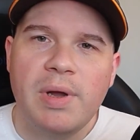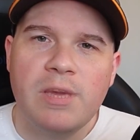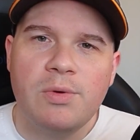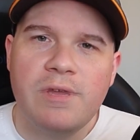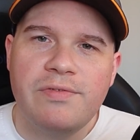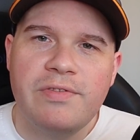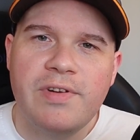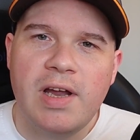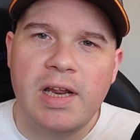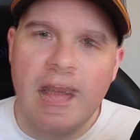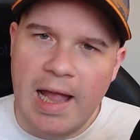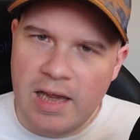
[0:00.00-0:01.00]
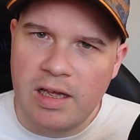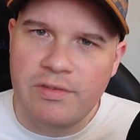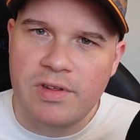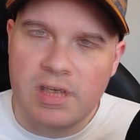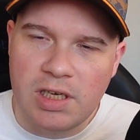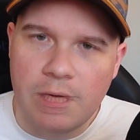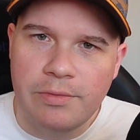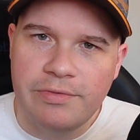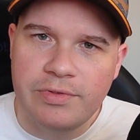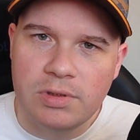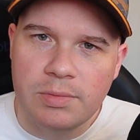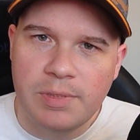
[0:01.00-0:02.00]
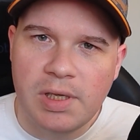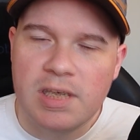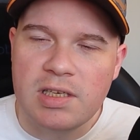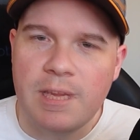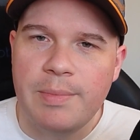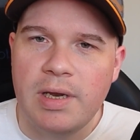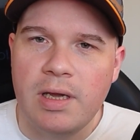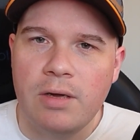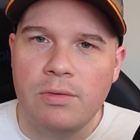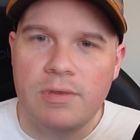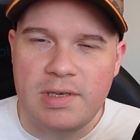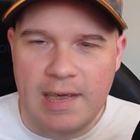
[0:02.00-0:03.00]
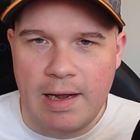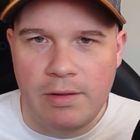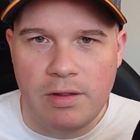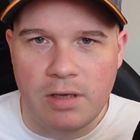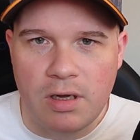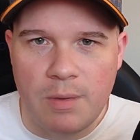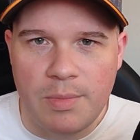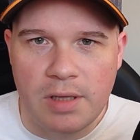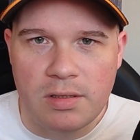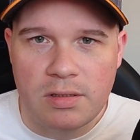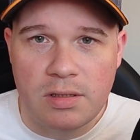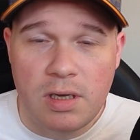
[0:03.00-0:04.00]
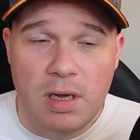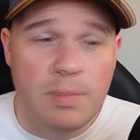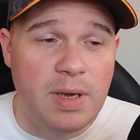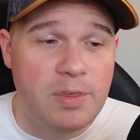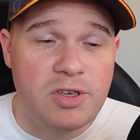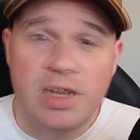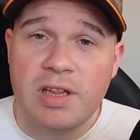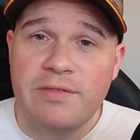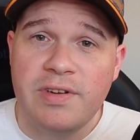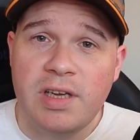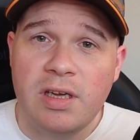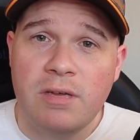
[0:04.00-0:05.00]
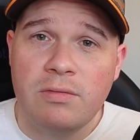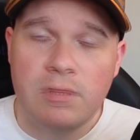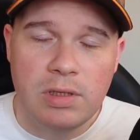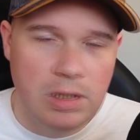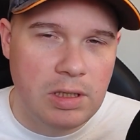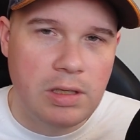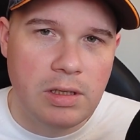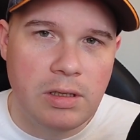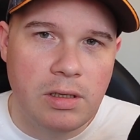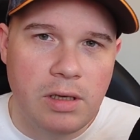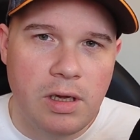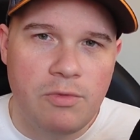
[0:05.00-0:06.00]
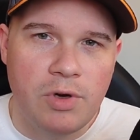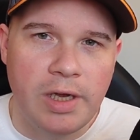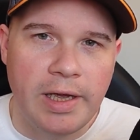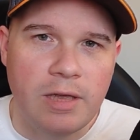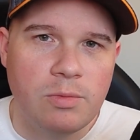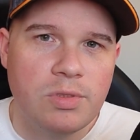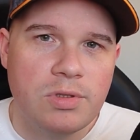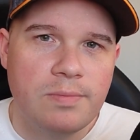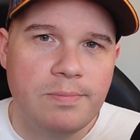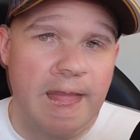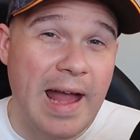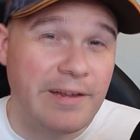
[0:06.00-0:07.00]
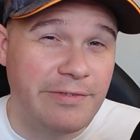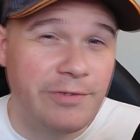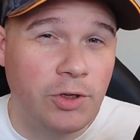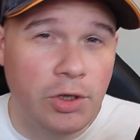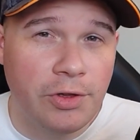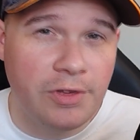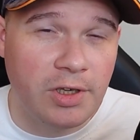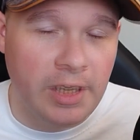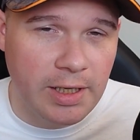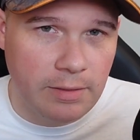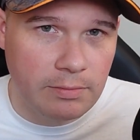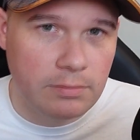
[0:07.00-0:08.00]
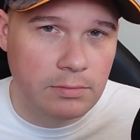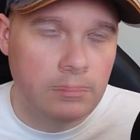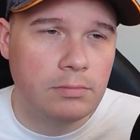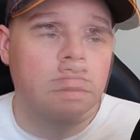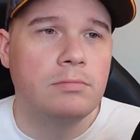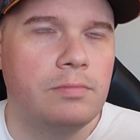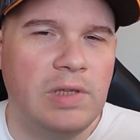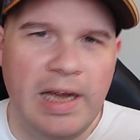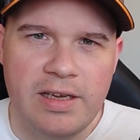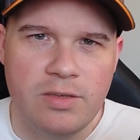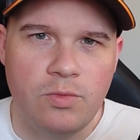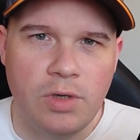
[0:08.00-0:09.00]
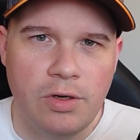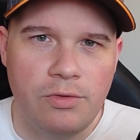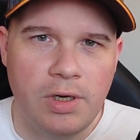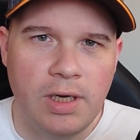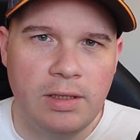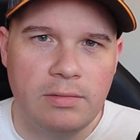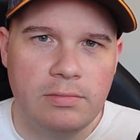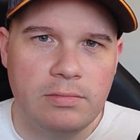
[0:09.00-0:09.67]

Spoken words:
By the way, if you're finding any of this helpful, please let me know down in the comments. Maybe share the video. It really helps. And fourthly, that is a word, right?